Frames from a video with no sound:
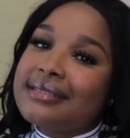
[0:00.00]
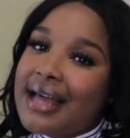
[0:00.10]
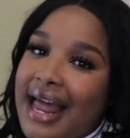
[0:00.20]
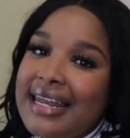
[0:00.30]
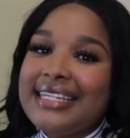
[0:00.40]

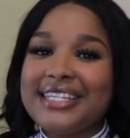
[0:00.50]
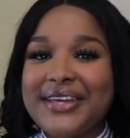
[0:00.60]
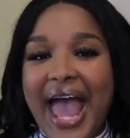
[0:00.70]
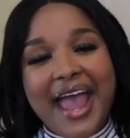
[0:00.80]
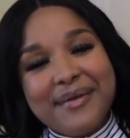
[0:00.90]
I'm a
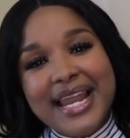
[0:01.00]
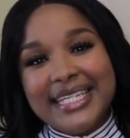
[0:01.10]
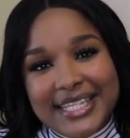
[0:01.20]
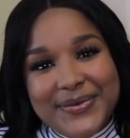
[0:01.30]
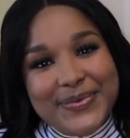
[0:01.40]

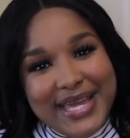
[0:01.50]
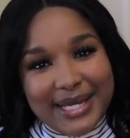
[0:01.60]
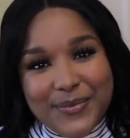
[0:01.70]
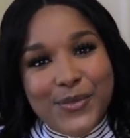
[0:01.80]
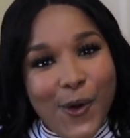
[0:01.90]
little
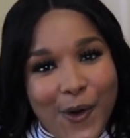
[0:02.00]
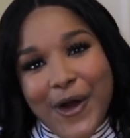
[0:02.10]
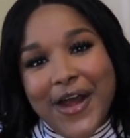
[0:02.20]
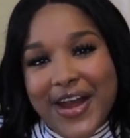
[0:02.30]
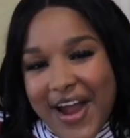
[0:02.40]
bit
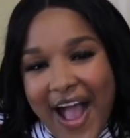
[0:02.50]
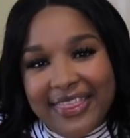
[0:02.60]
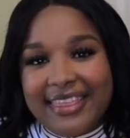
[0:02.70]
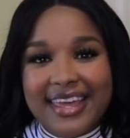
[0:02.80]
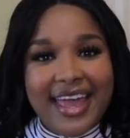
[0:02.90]
more
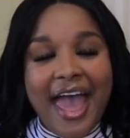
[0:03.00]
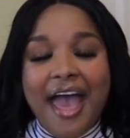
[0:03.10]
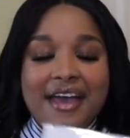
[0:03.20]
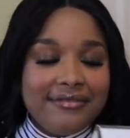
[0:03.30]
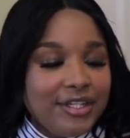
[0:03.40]
on the
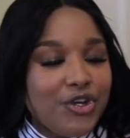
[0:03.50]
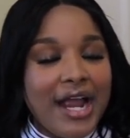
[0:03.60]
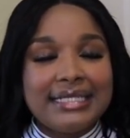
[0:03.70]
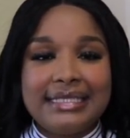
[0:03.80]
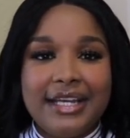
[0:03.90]

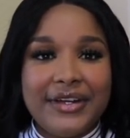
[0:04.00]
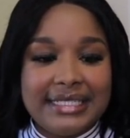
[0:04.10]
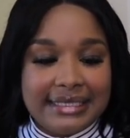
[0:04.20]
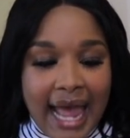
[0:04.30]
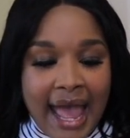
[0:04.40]
Victoria's Secret
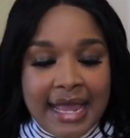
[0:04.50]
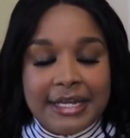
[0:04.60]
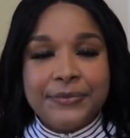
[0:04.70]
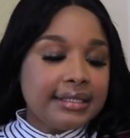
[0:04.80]
side.